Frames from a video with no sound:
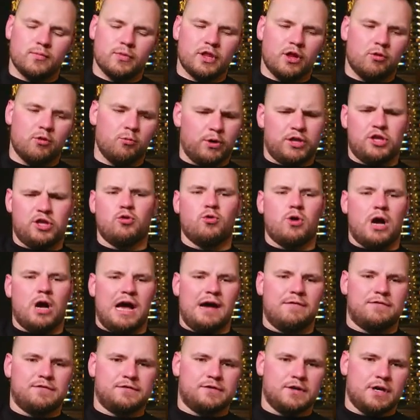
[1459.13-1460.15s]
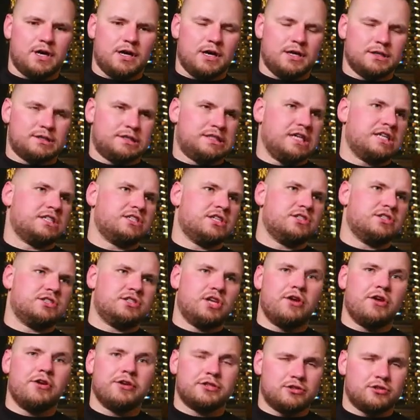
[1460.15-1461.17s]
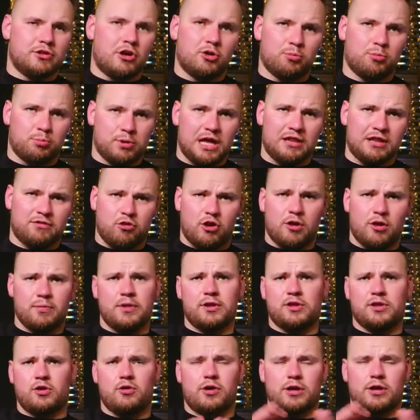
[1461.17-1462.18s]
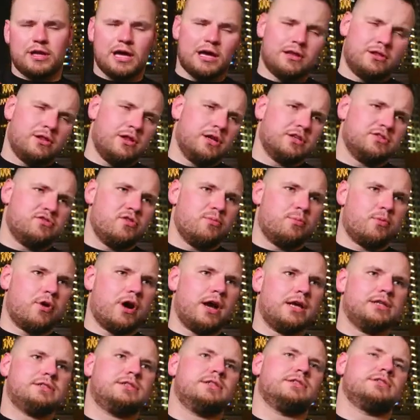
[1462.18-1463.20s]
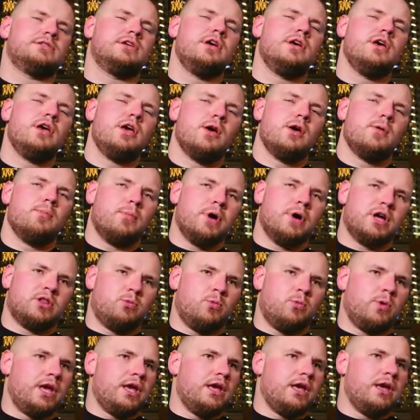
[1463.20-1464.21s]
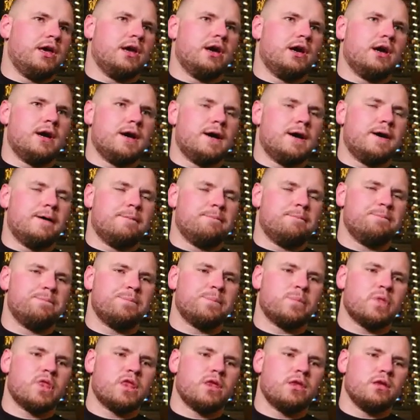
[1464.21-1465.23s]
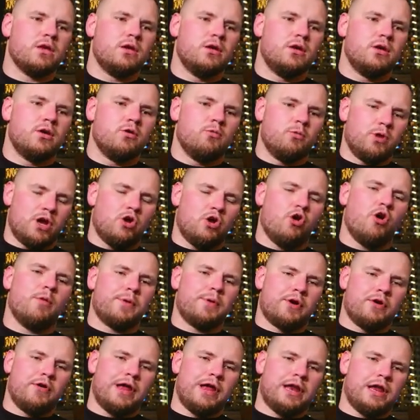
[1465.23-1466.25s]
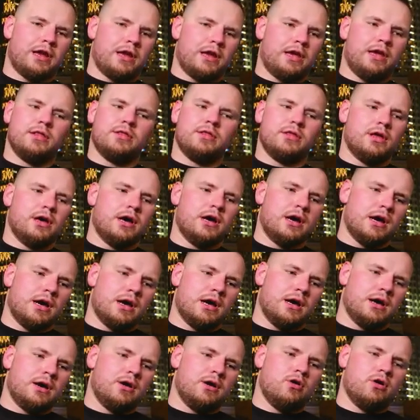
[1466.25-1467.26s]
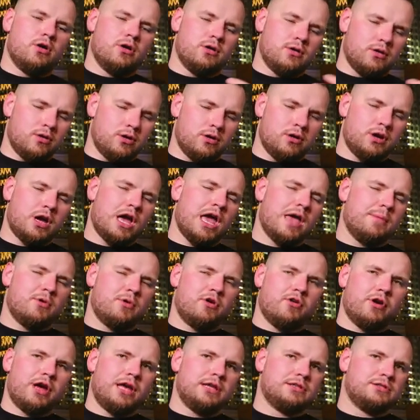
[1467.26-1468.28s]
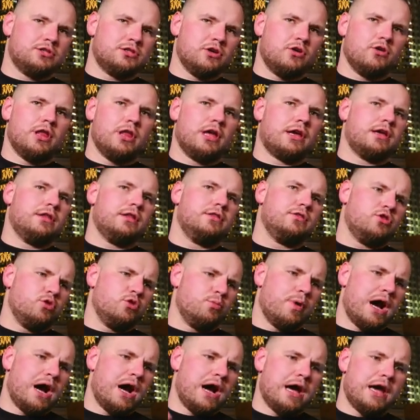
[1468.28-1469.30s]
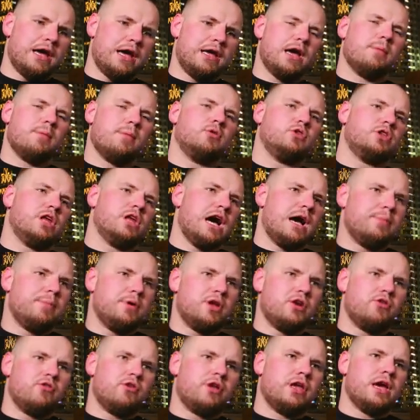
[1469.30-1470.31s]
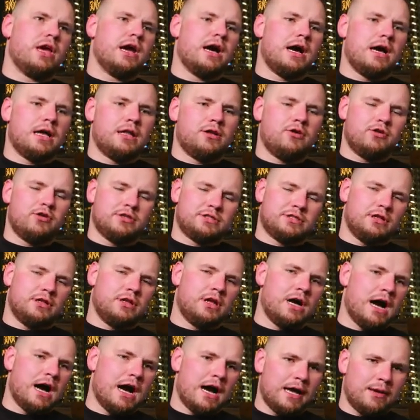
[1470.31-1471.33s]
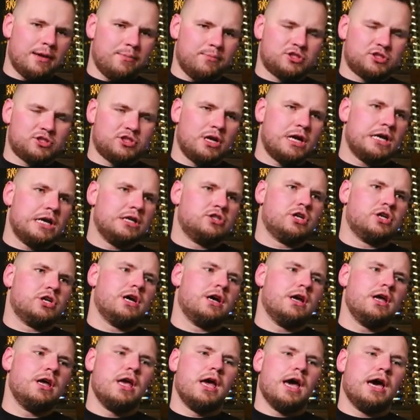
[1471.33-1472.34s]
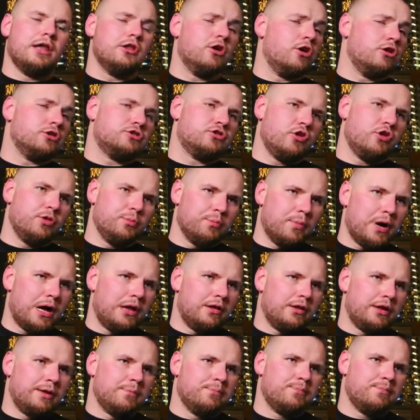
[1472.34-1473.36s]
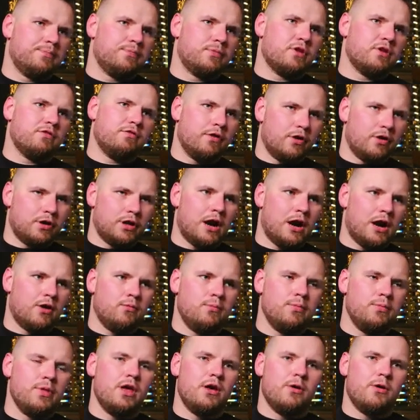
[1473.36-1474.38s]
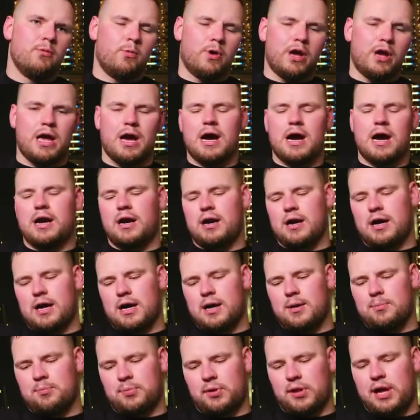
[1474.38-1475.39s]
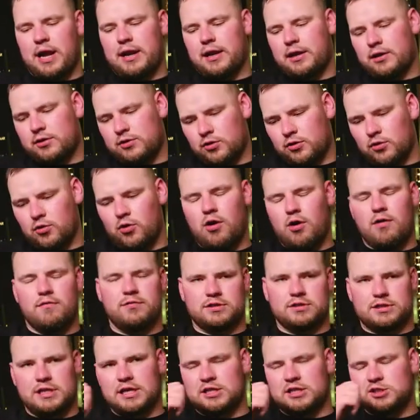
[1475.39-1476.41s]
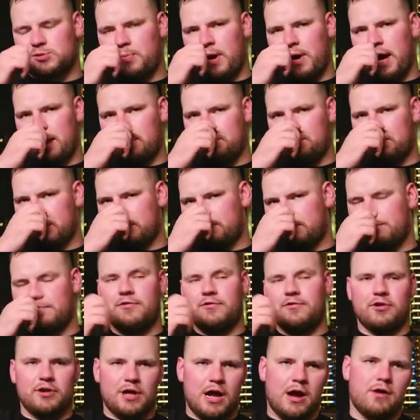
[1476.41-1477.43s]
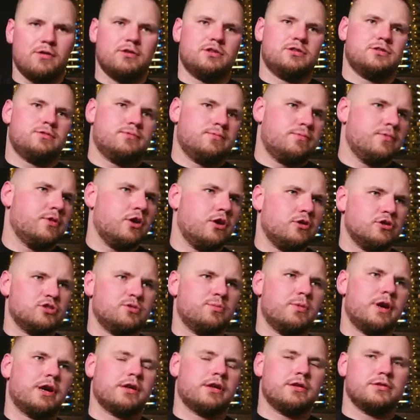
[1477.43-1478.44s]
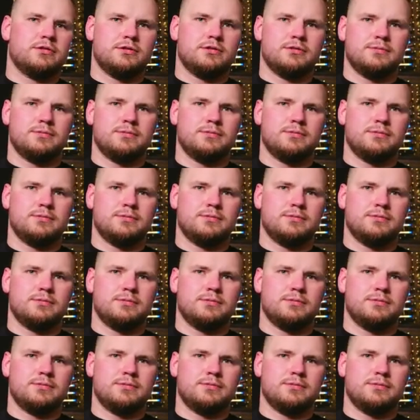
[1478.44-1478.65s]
We do have 60 cities on our platform that you can analyze the prices, but we operating in Emirates, so like in Dubai, Abu Dhabi, Riyadh, Ras Al Khaimah, Sharjah, and also in Bali for now. We are planning to obviously expand, but for now it's those markets.